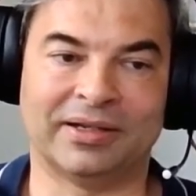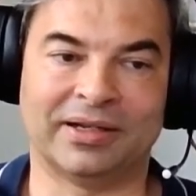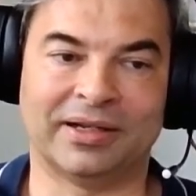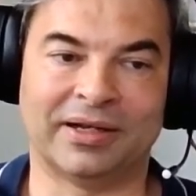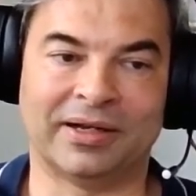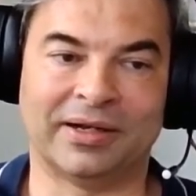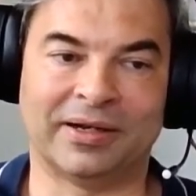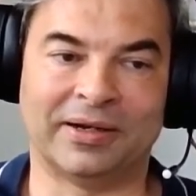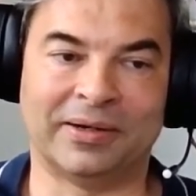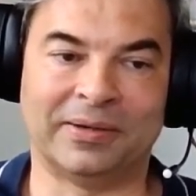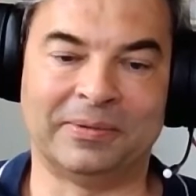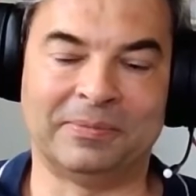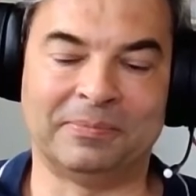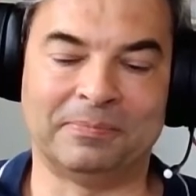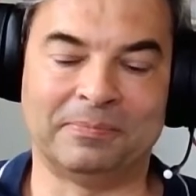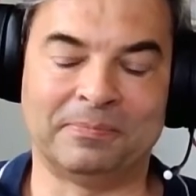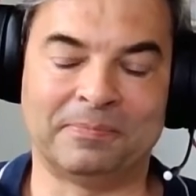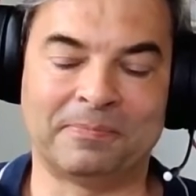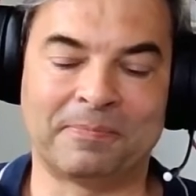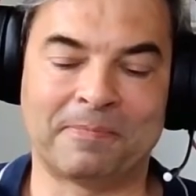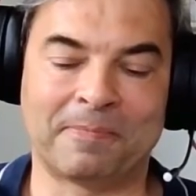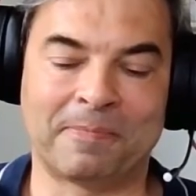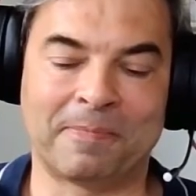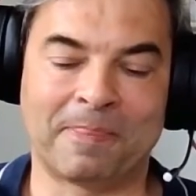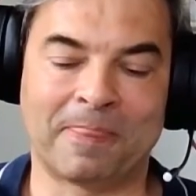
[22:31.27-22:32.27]
Um,
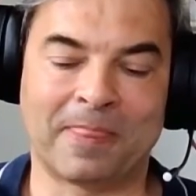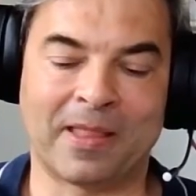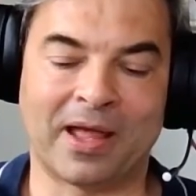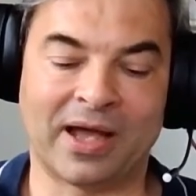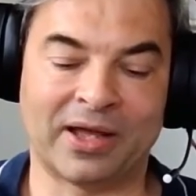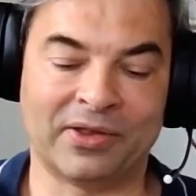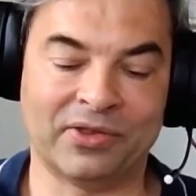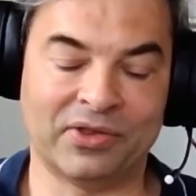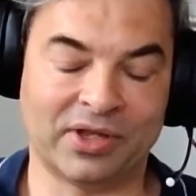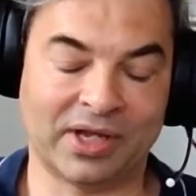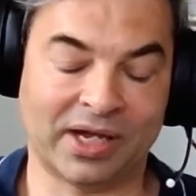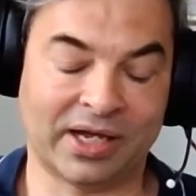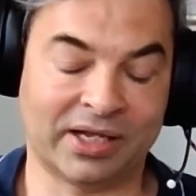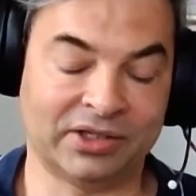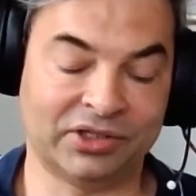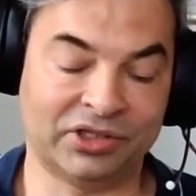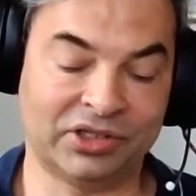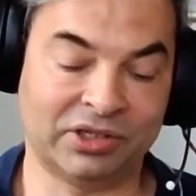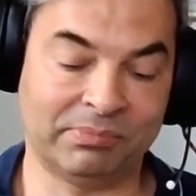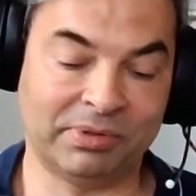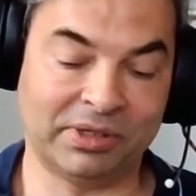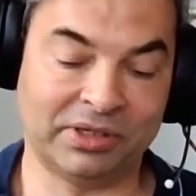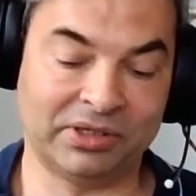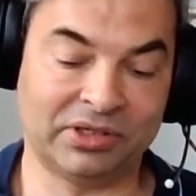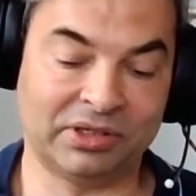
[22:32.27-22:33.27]
and to
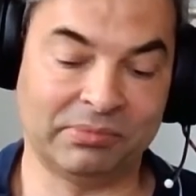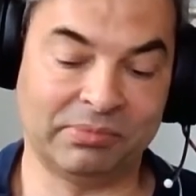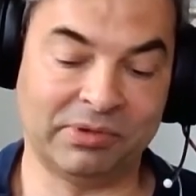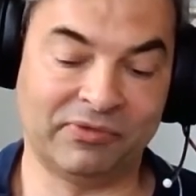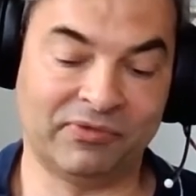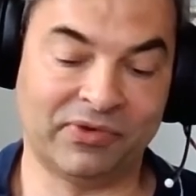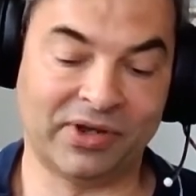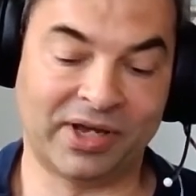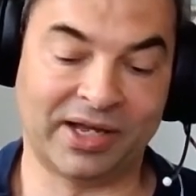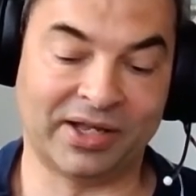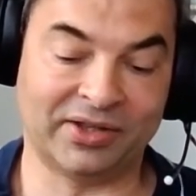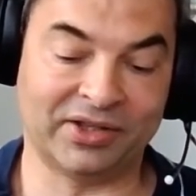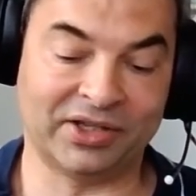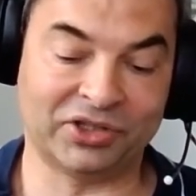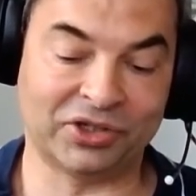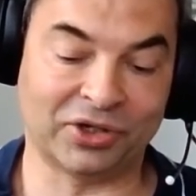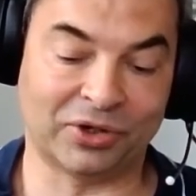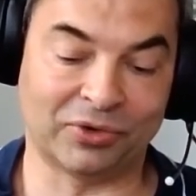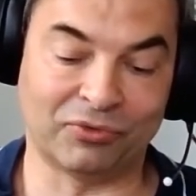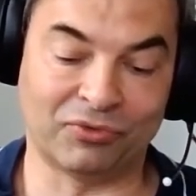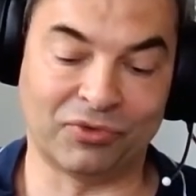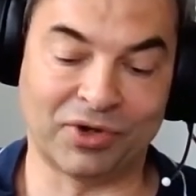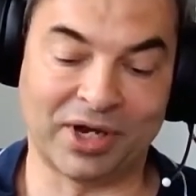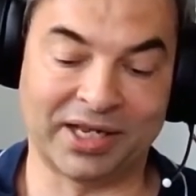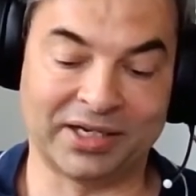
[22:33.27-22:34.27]
be fair, this whole
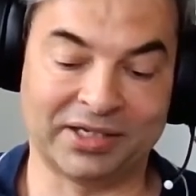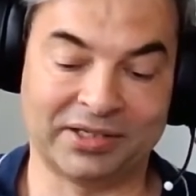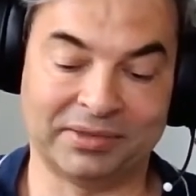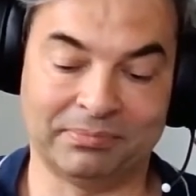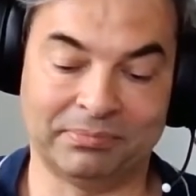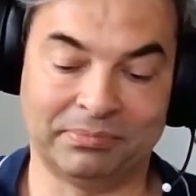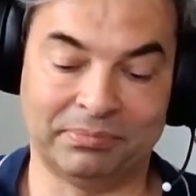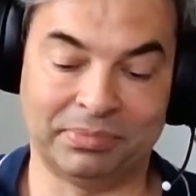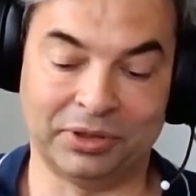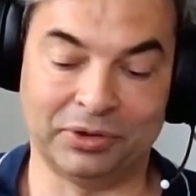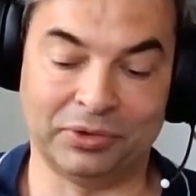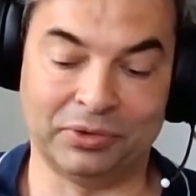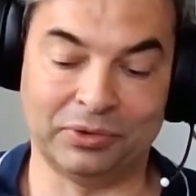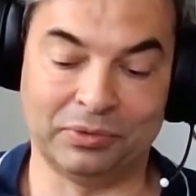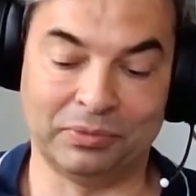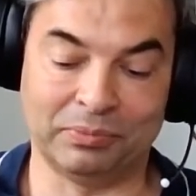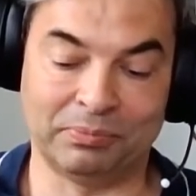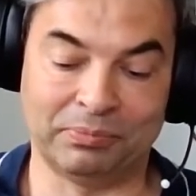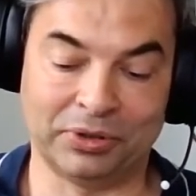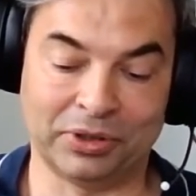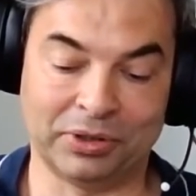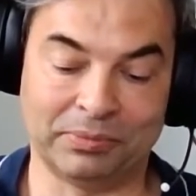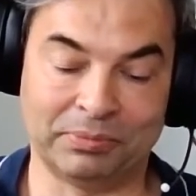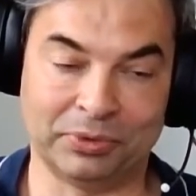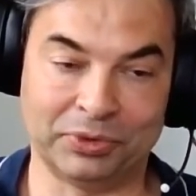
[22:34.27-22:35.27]
red, blue,
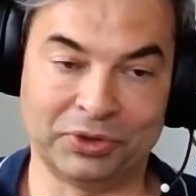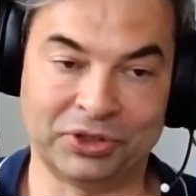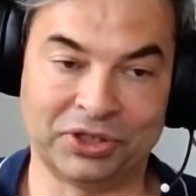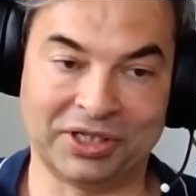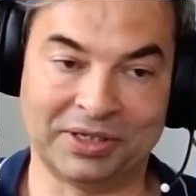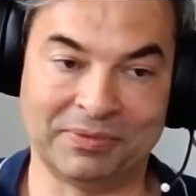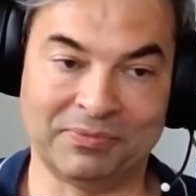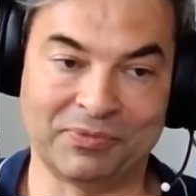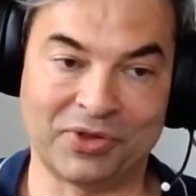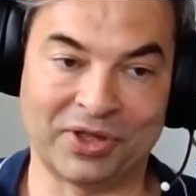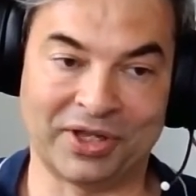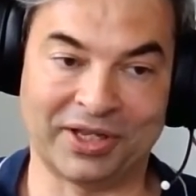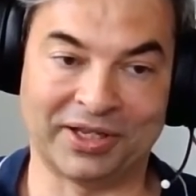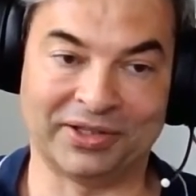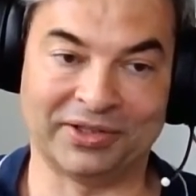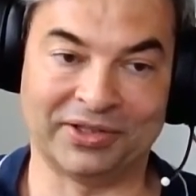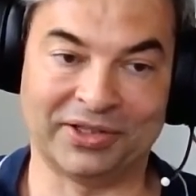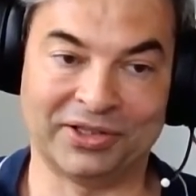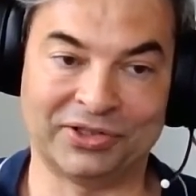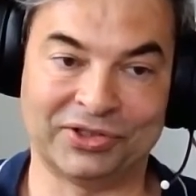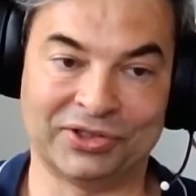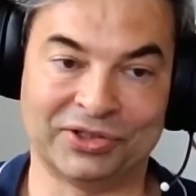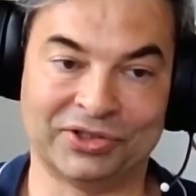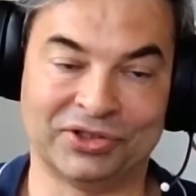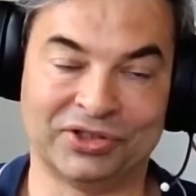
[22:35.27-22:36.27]
purple team thing,
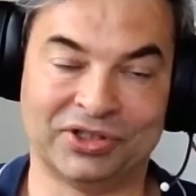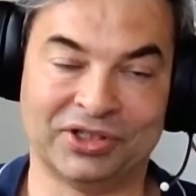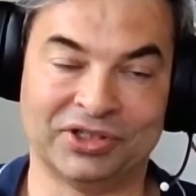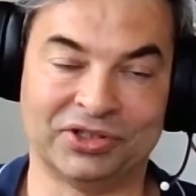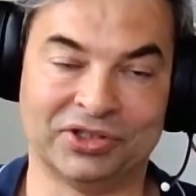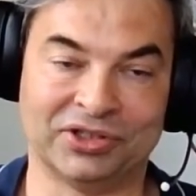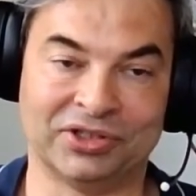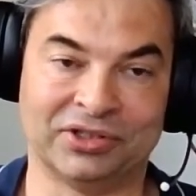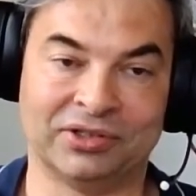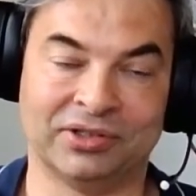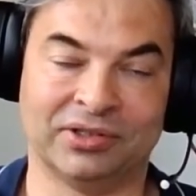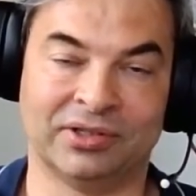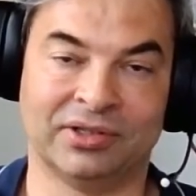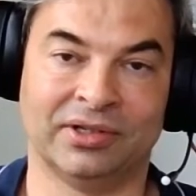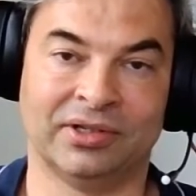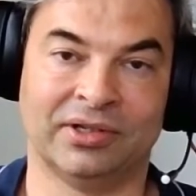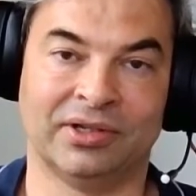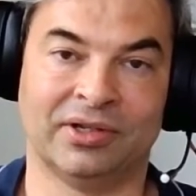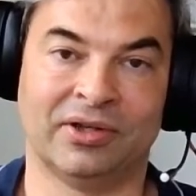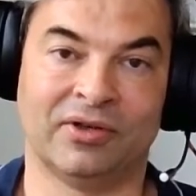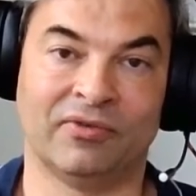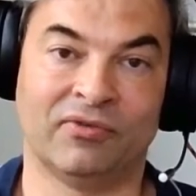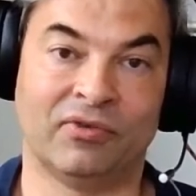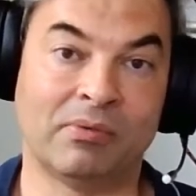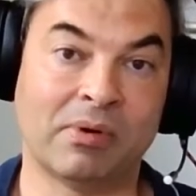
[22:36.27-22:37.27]
this is
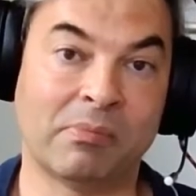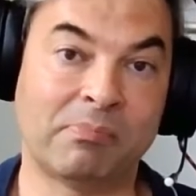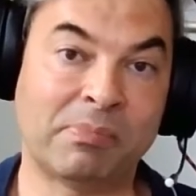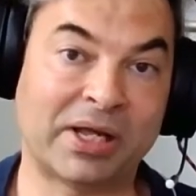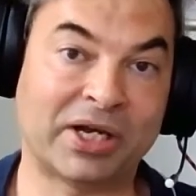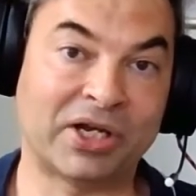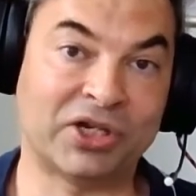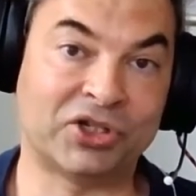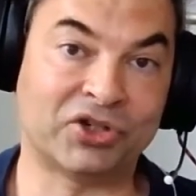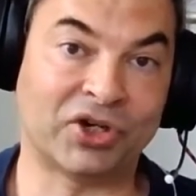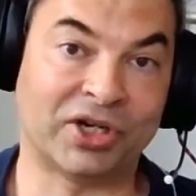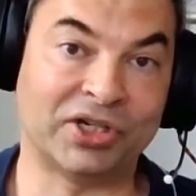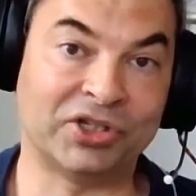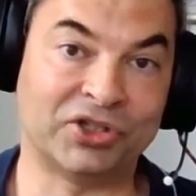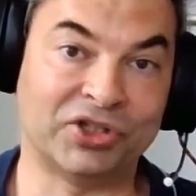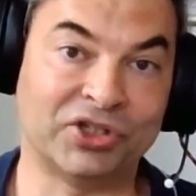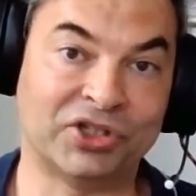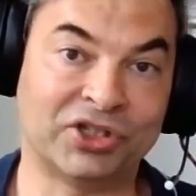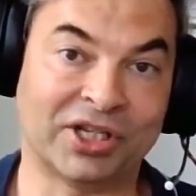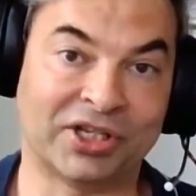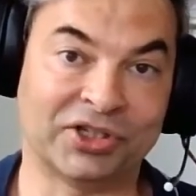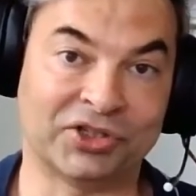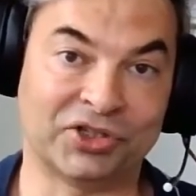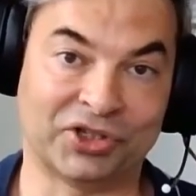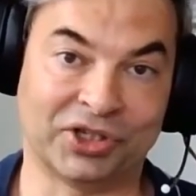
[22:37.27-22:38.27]
from a penetration
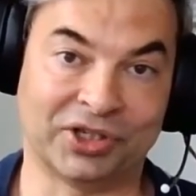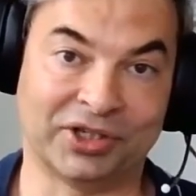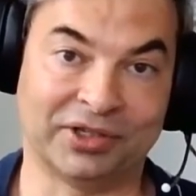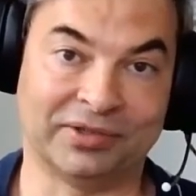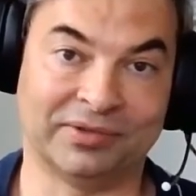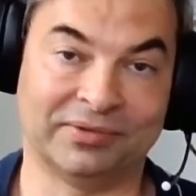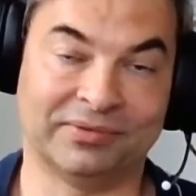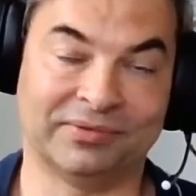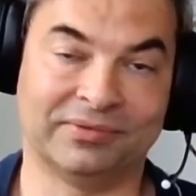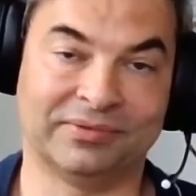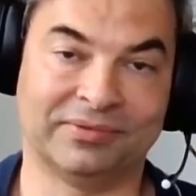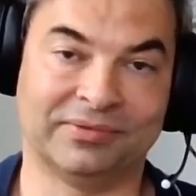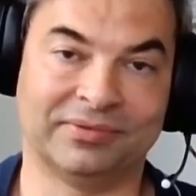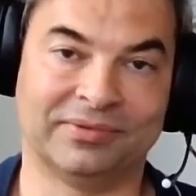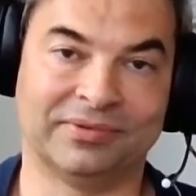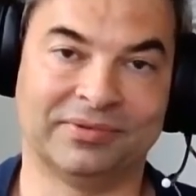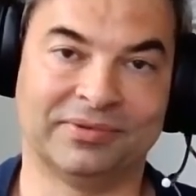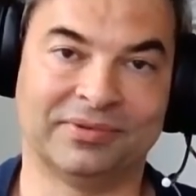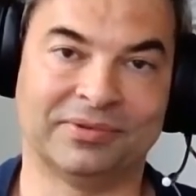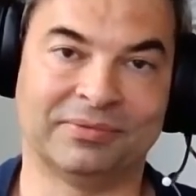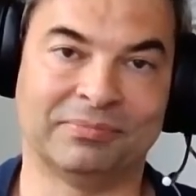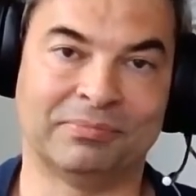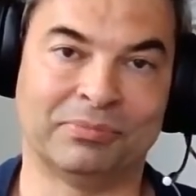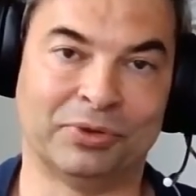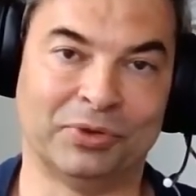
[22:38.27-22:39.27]
testing
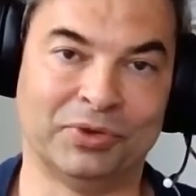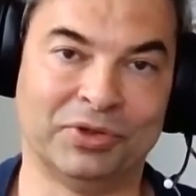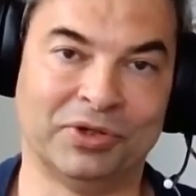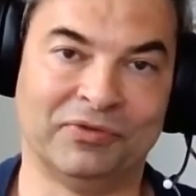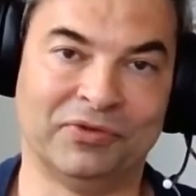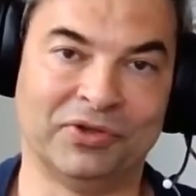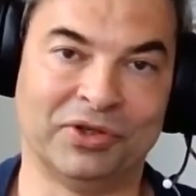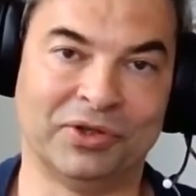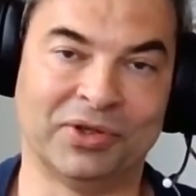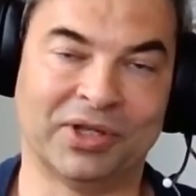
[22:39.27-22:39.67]
point of view.